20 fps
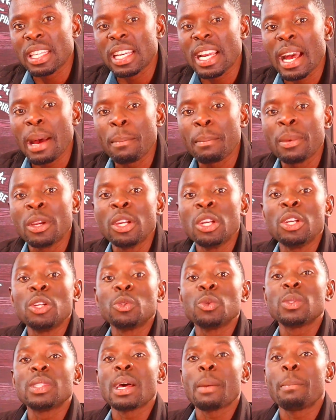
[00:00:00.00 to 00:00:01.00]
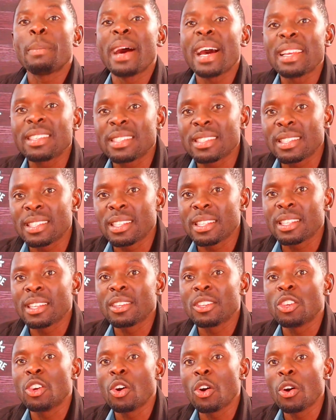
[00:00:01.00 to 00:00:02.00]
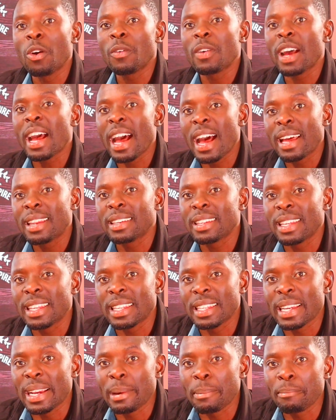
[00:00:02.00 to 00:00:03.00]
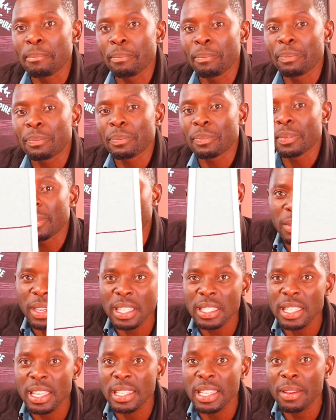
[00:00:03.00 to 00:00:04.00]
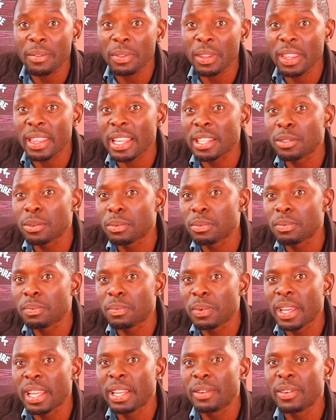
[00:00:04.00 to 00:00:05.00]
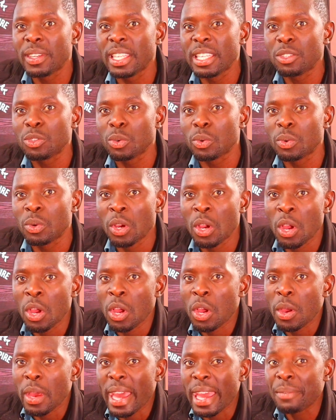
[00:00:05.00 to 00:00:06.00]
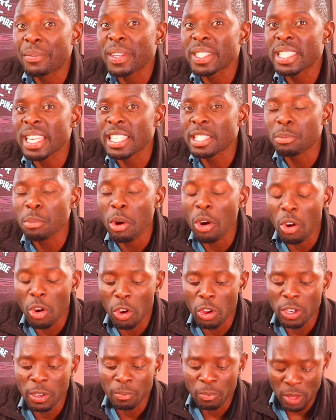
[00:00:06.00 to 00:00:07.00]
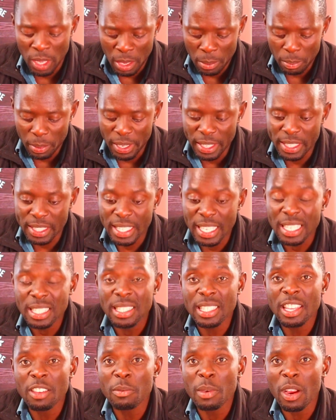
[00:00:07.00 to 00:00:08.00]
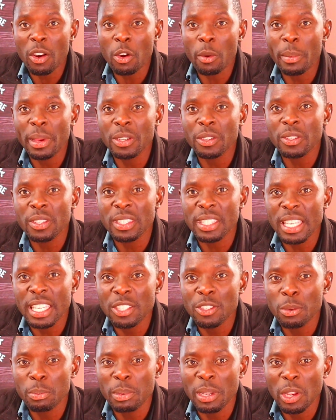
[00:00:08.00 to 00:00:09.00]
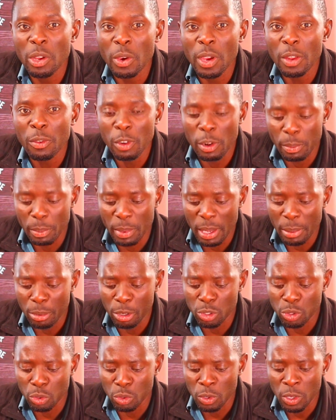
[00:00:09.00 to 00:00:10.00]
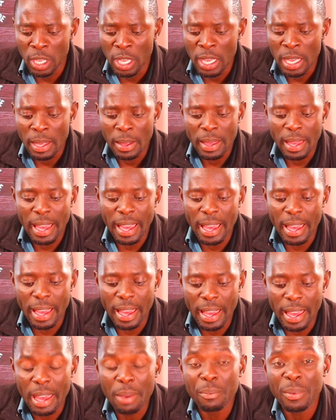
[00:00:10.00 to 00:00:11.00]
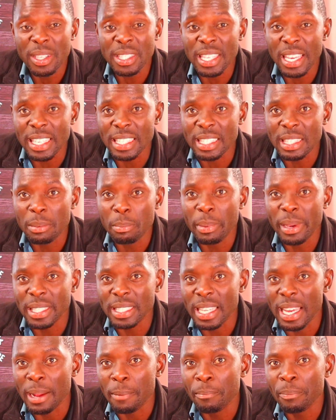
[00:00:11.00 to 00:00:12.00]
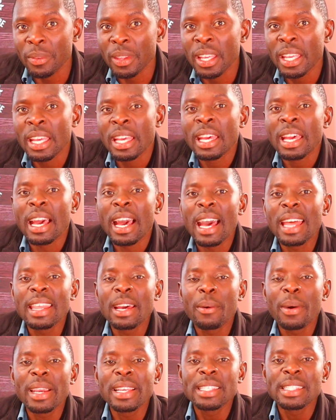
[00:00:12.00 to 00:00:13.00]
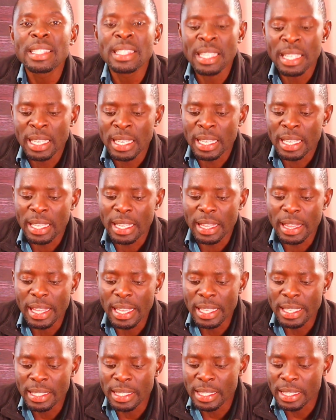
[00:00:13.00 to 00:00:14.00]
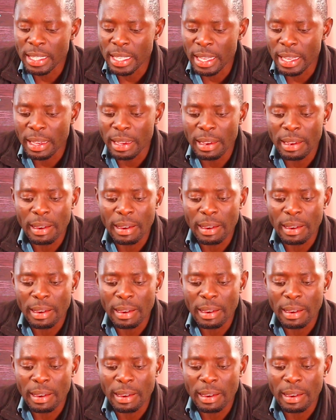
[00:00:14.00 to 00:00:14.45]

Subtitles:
income to surpass your earned income. If in case there's anything that you feel you need to emphasize more on, please just give me a comment on the section below and we'll be able to emphasize better. Otherwise, these